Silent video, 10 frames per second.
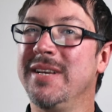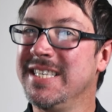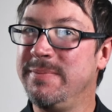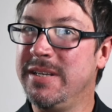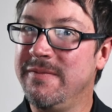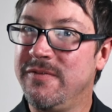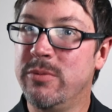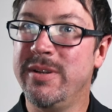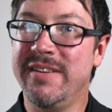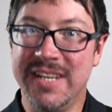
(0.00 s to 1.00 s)
this has been
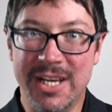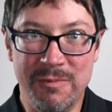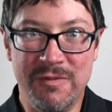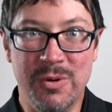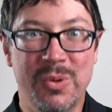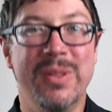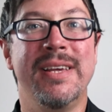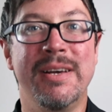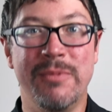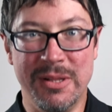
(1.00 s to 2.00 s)
informative and helpful,
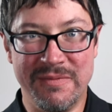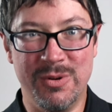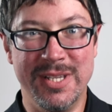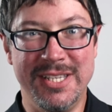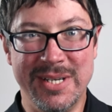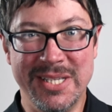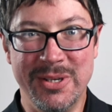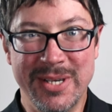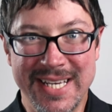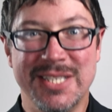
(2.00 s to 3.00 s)
and we look forward to talking to
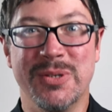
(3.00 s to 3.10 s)
you again